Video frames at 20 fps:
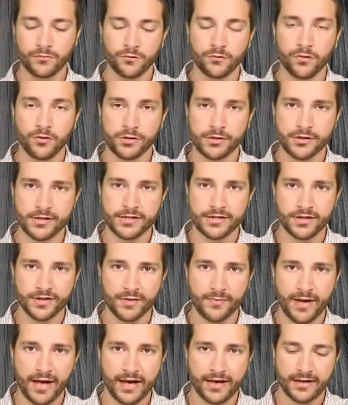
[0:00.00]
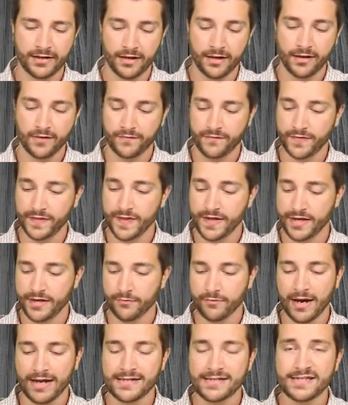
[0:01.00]
roller is on the back of
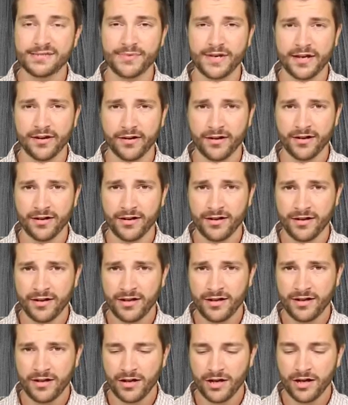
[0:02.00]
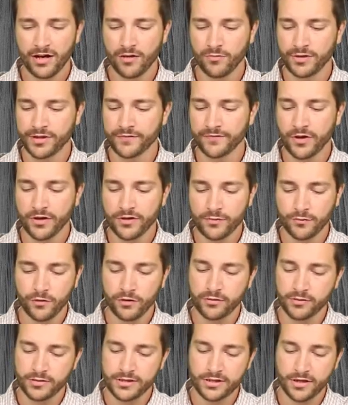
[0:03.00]
the right speaker. When the volume
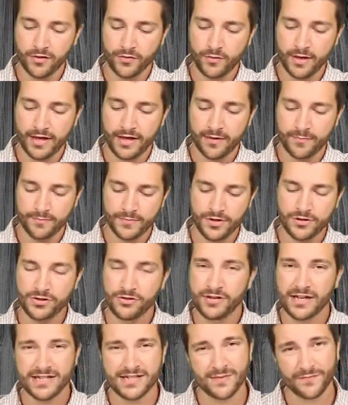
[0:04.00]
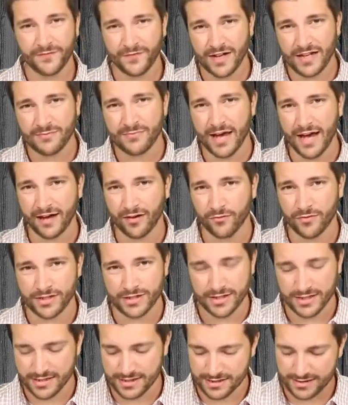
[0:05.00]
roller is all the way up, you do get some feedback,
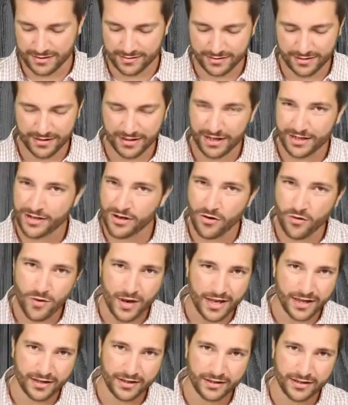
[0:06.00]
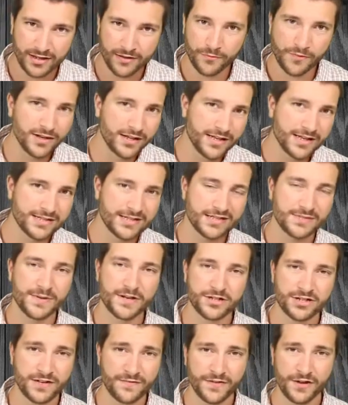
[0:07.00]
which is annoying. It really is,
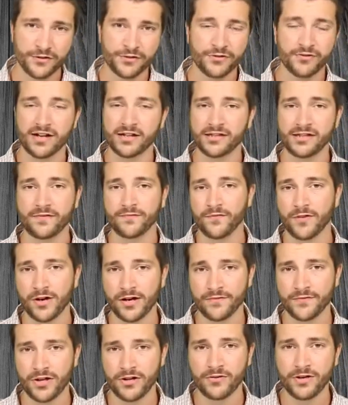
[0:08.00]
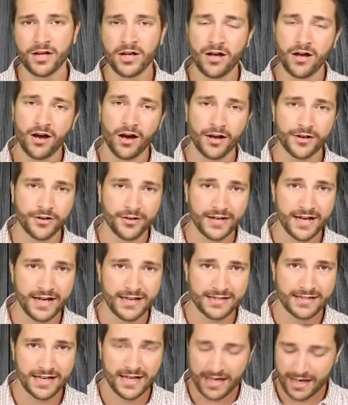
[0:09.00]
especially if they're directly in front of you on your
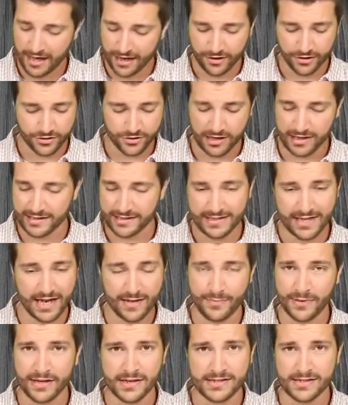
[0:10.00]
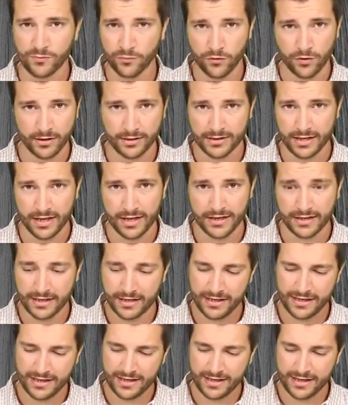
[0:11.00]
desk and you're trying to type and get some work done